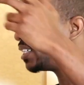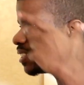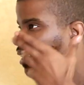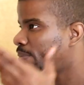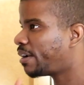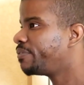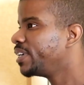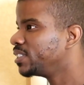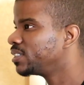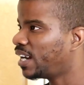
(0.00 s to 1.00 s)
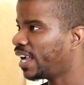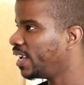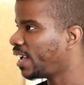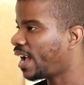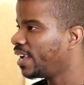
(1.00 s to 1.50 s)
They didn't say it in my face. And I
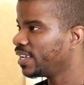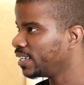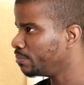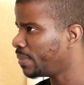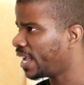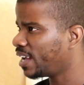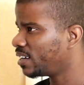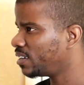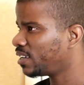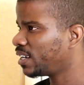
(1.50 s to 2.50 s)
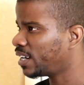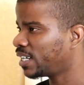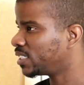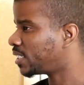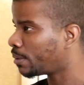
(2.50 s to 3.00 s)
ain't, I ain't getting mad or nothing like that.
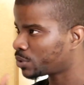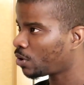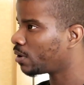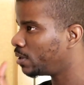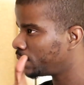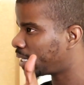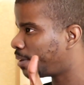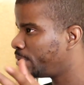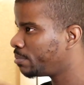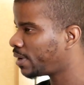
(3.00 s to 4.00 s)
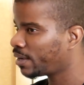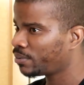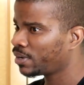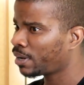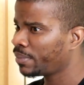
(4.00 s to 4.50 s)
I just stopped talking to them type people.
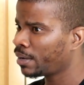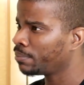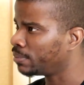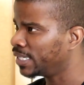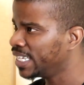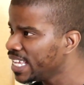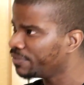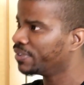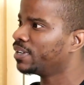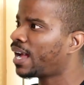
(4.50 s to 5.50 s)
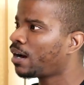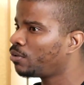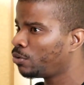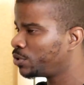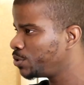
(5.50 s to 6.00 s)
Like, well, I mean, I'm leaving. I
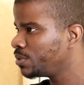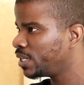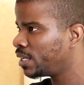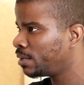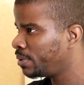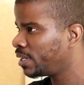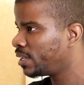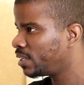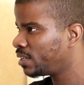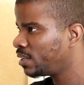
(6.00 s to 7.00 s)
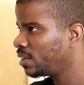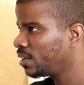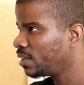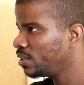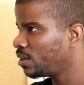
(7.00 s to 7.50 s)
don't know what you did to be in here.
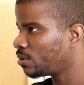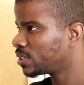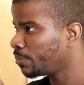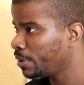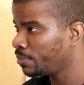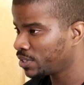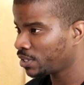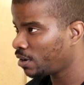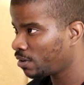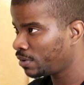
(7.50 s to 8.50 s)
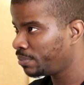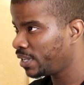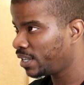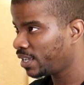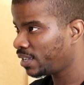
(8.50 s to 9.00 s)
You know, some people deserve to
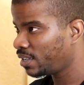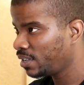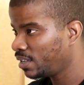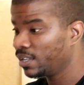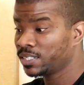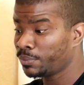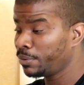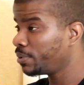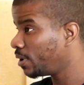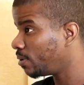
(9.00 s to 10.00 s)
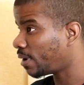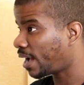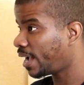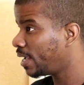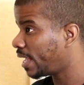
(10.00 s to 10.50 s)
be in there. Some people don't.
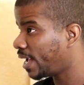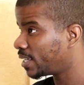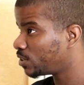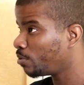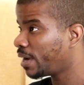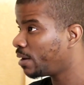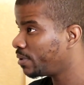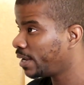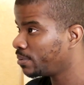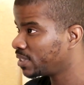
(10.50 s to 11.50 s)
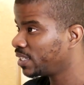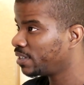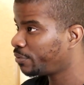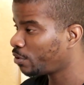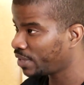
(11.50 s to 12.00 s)
I ain't asked nobody what they was in
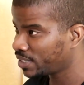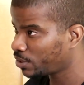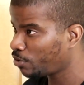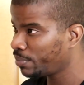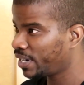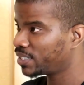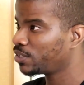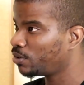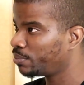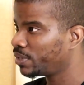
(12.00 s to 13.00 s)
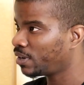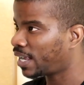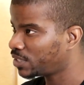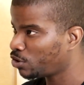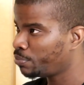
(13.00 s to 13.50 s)
here for. They told me. They told me. You know,
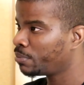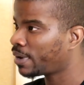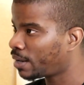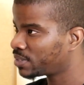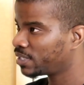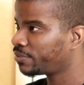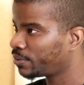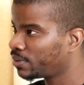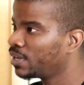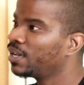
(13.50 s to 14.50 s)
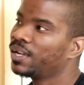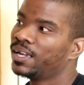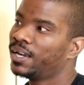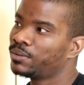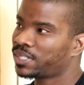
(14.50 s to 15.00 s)
I told people what I was in for.
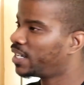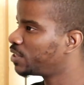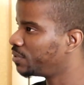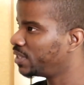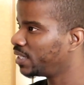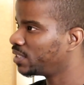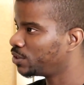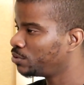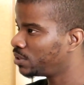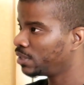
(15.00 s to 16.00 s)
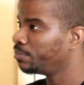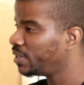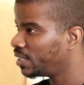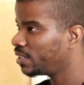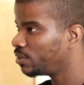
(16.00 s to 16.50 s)
And they was like, that's ridiculous. You shouldn't
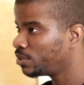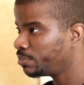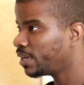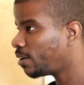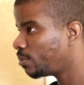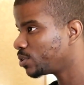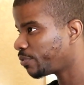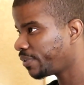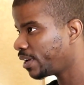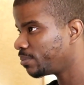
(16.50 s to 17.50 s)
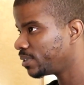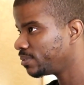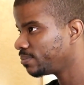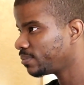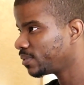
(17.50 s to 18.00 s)
be here. You should be at home with your family.
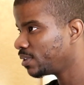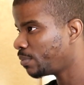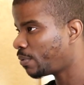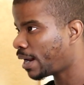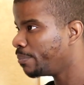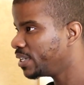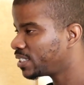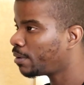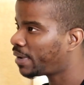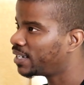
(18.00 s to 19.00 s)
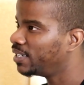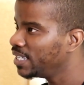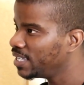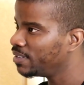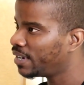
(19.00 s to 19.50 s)
But when I mentioned I'm about to
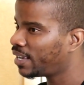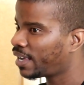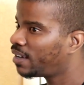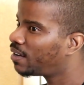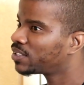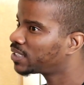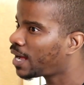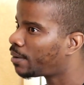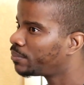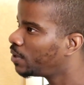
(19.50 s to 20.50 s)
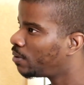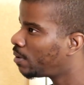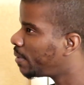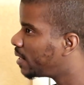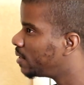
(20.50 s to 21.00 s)
leave, they like, oh, stop. No,
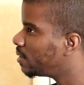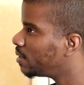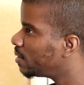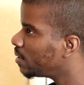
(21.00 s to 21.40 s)
I'm about to